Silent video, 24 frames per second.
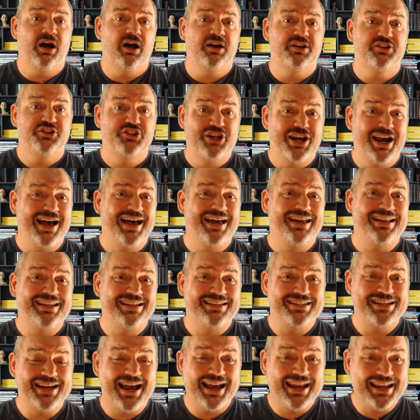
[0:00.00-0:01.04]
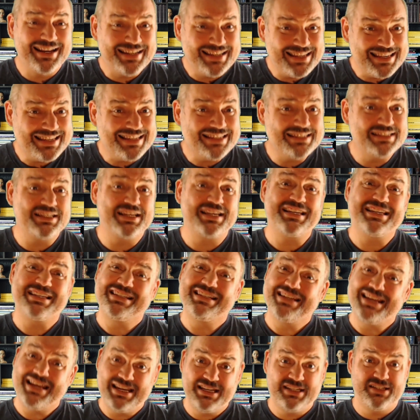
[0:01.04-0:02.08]
Chinese
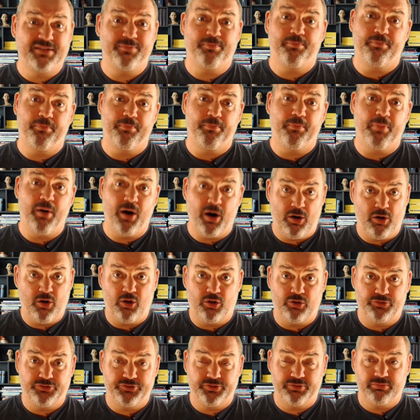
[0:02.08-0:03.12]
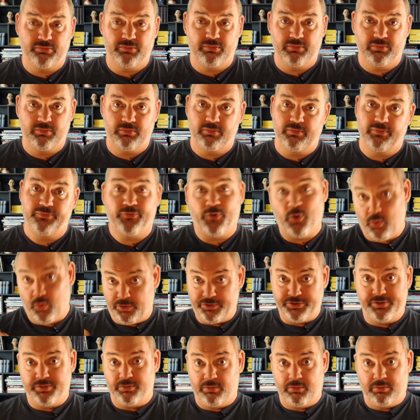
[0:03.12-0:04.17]
yeast balls. Of
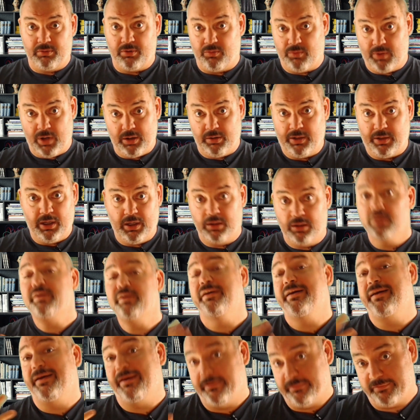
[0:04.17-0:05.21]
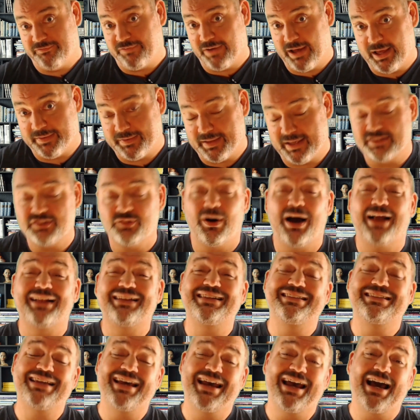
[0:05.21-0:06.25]
course, Corona, you ain't gonna find that. So
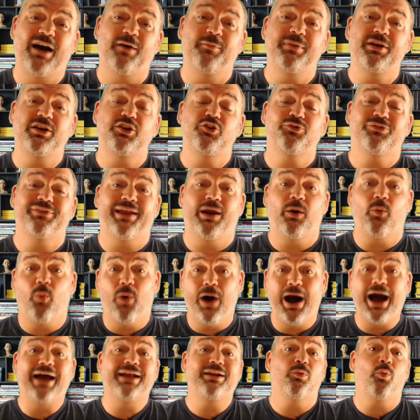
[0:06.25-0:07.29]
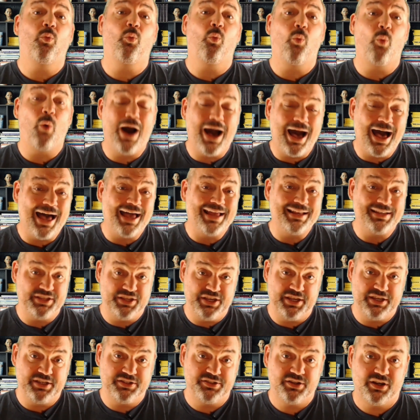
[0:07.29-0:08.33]
today I'll be using a white wine
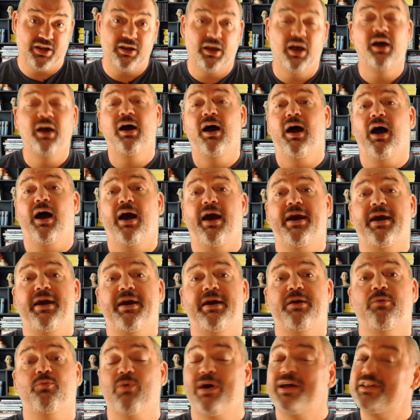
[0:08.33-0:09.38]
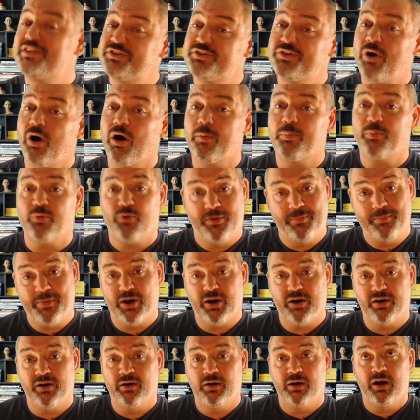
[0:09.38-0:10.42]
yeast, a Red Star
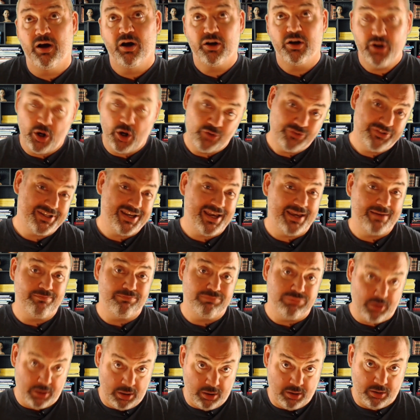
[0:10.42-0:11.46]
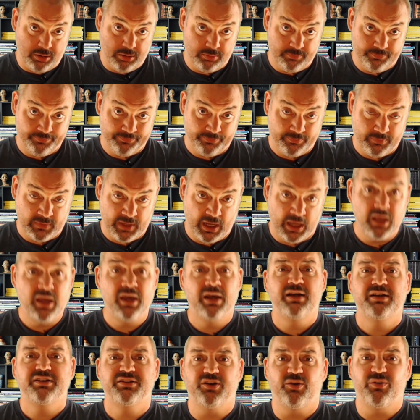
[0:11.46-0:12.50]
Cote Blanc.
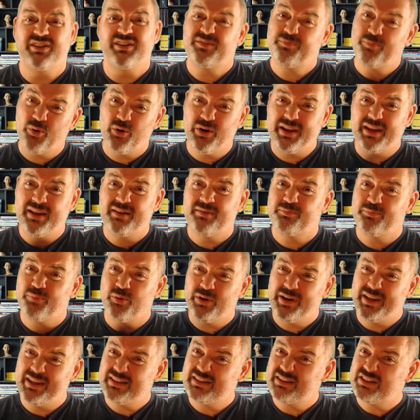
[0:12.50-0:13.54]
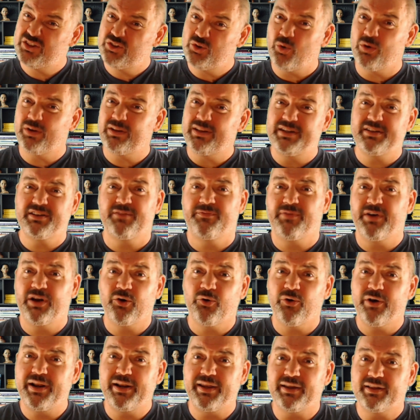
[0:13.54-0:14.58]
So it's pretty short list of
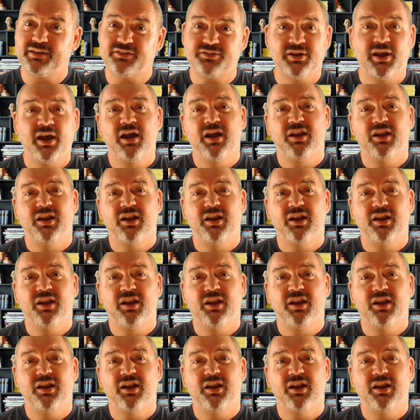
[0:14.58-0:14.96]
ingredients.